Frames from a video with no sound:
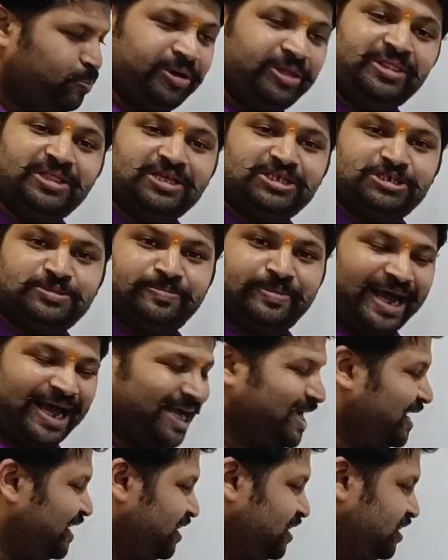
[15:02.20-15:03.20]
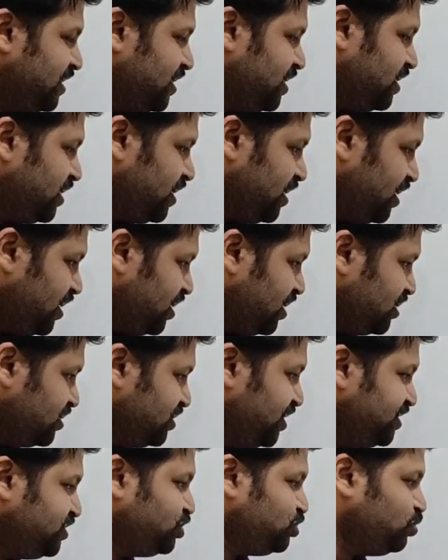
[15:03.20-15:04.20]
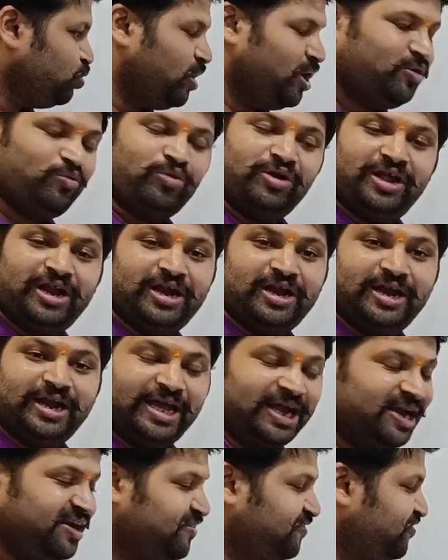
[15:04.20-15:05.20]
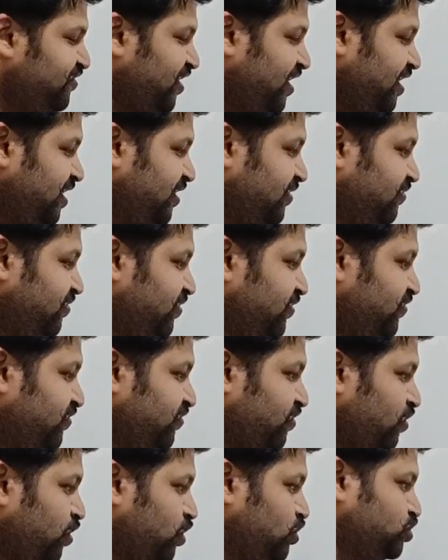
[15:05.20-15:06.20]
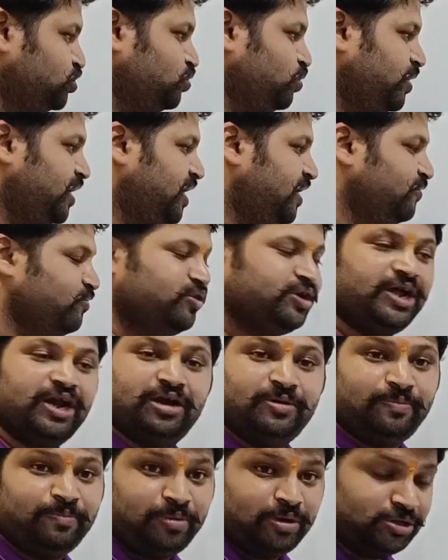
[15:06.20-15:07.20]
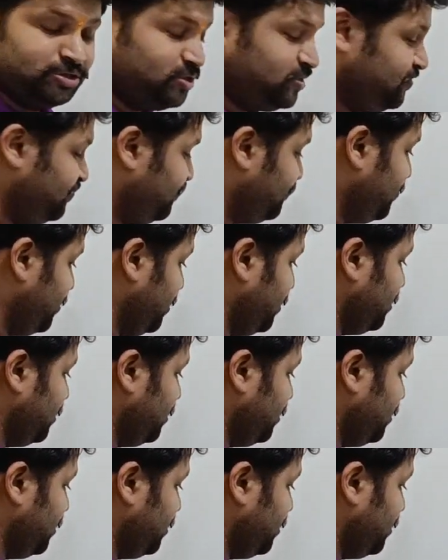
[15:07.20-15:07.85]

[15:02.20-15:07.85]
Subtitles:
this bracket, this one would get a negative sign and this cos square a would get a positive sign,